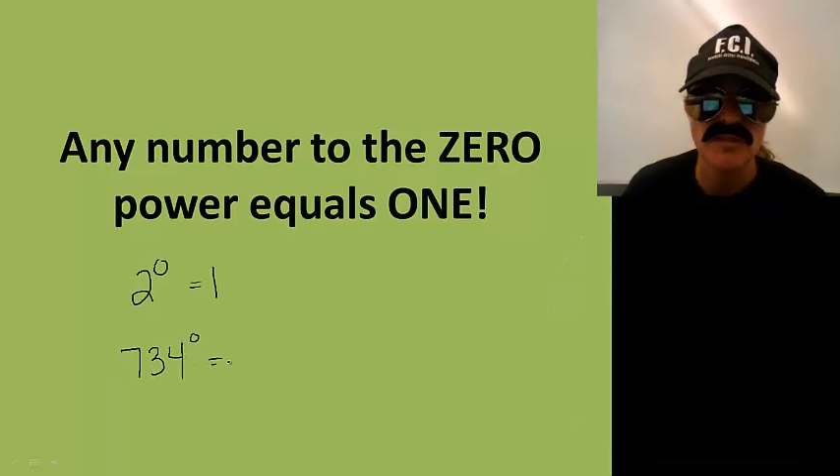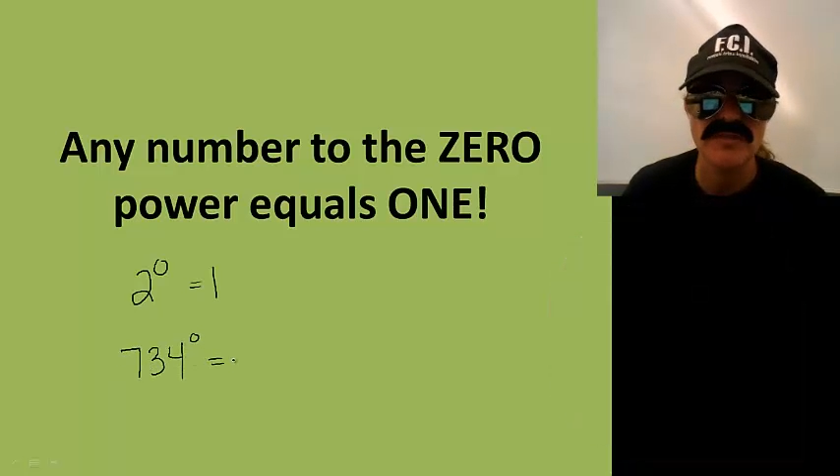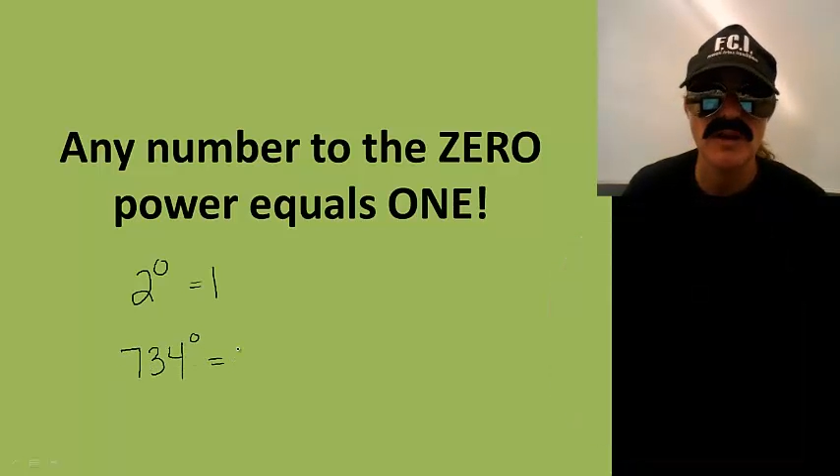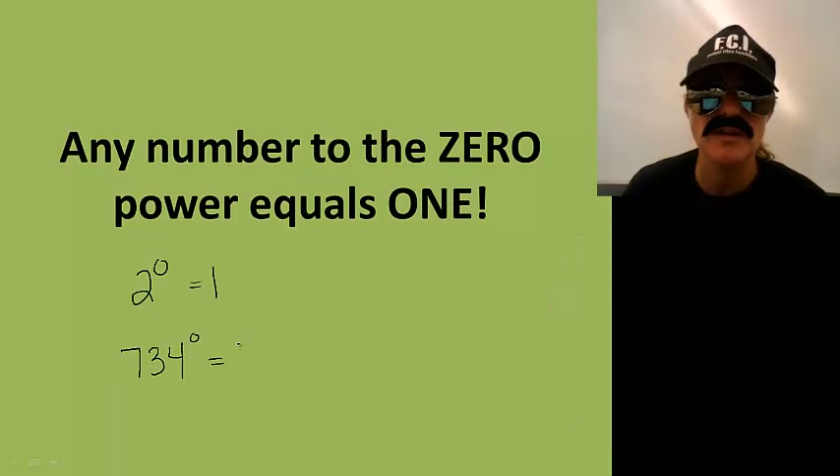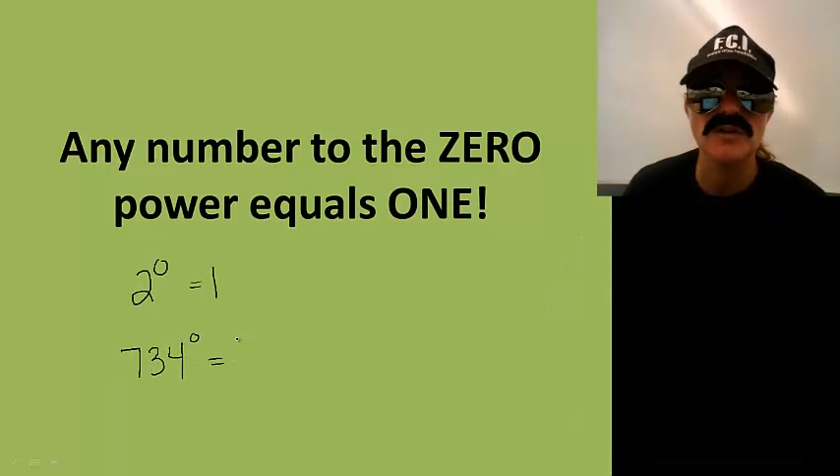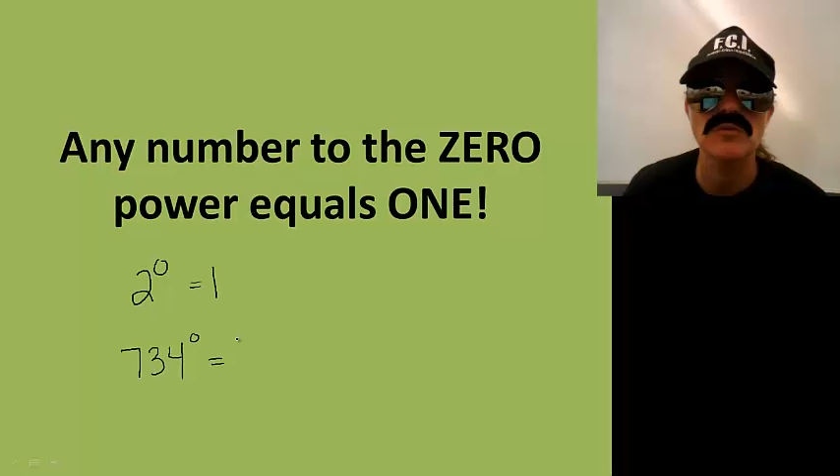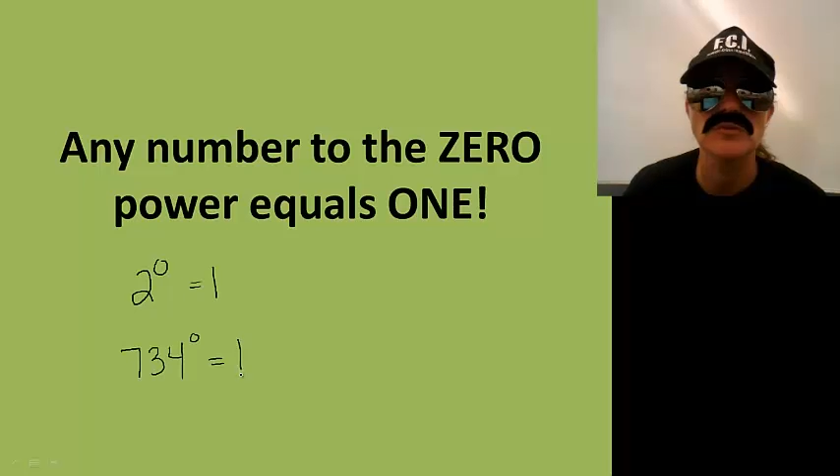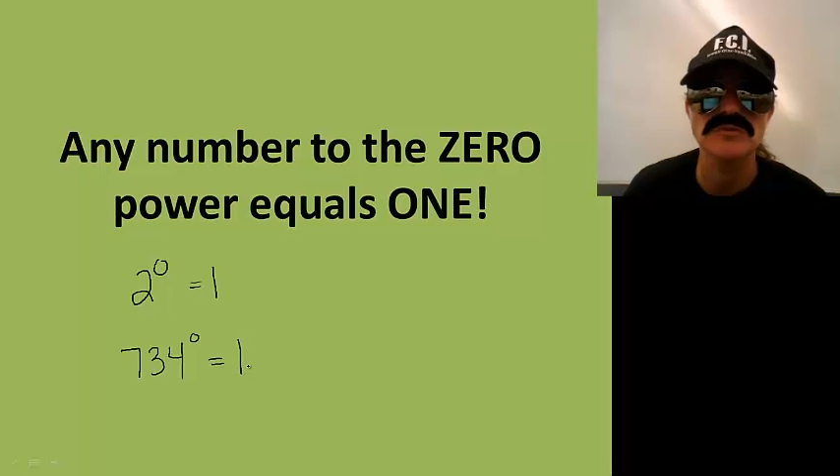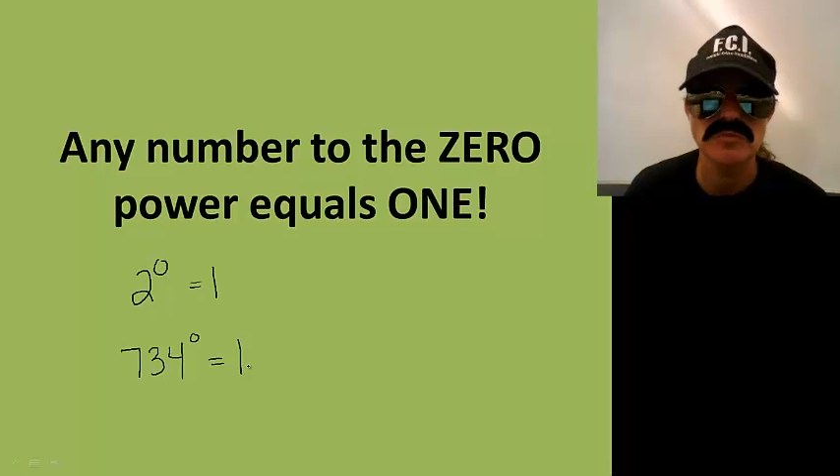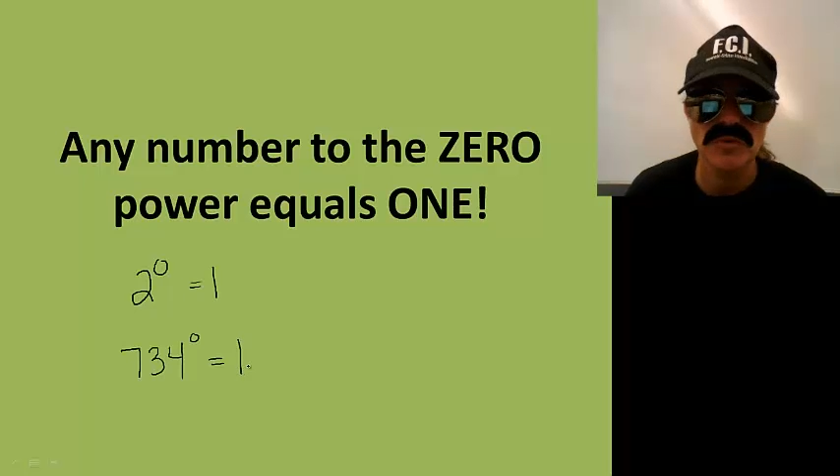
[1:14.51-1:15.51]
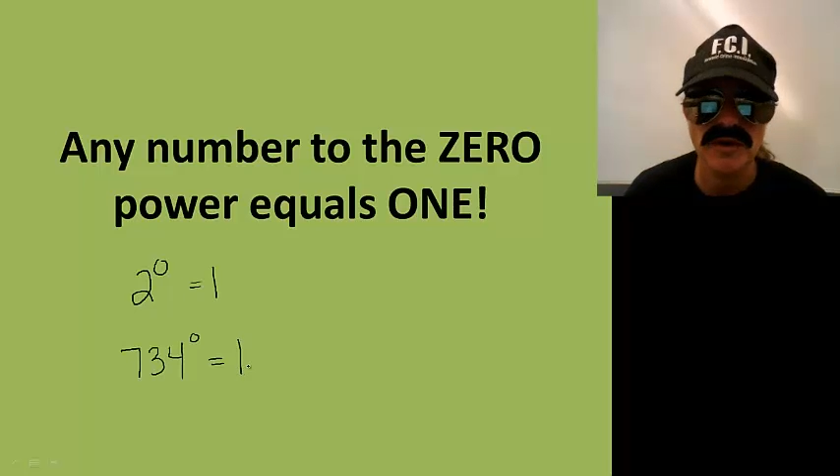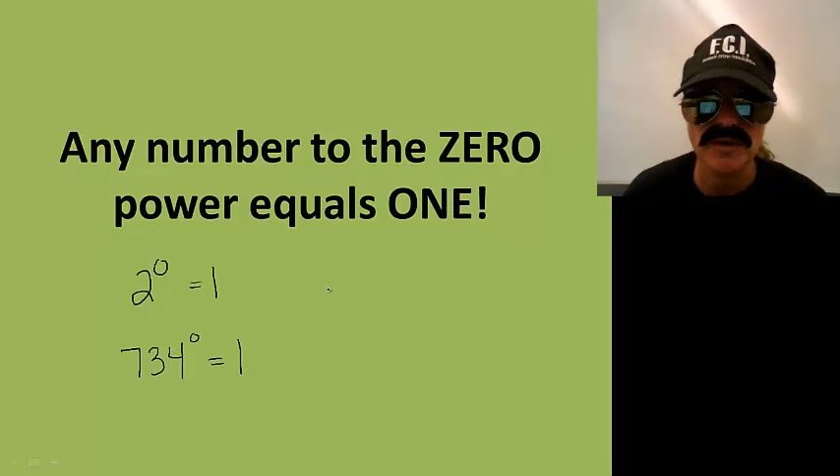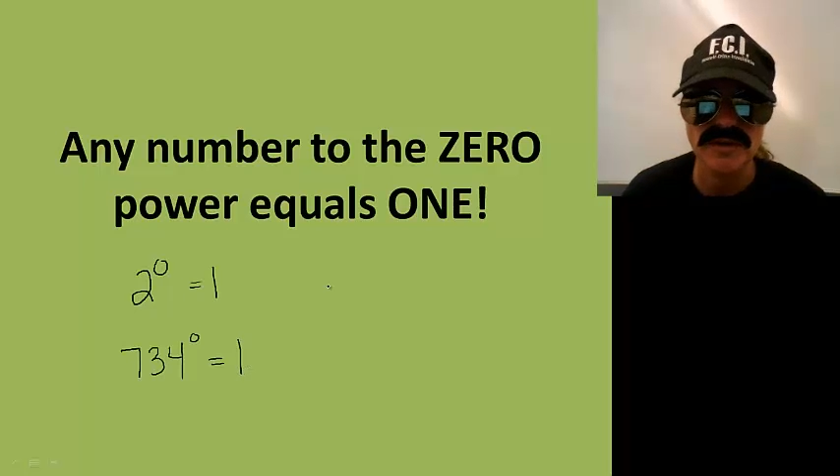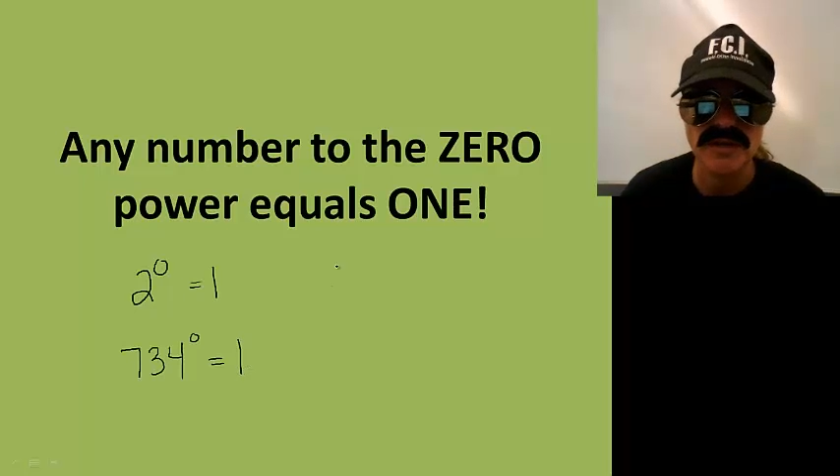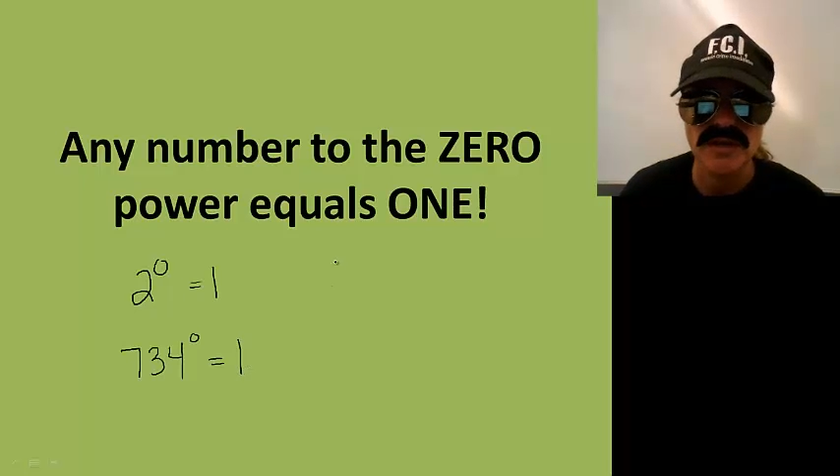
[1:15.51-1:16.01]
that equals
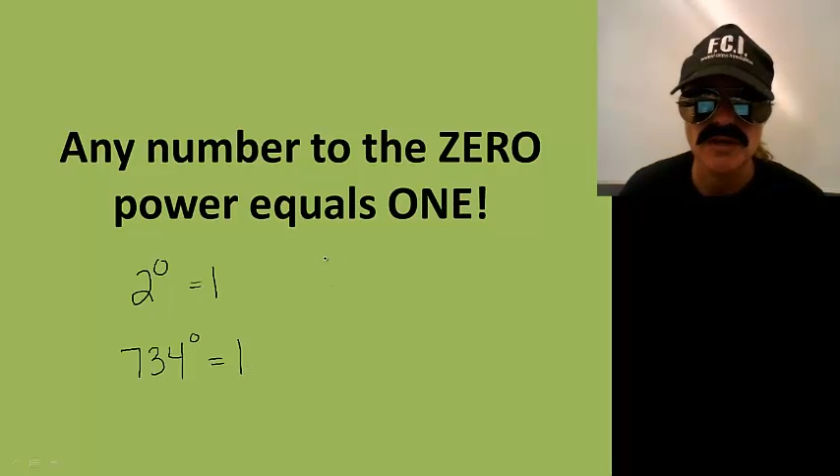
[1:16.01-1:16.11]
1.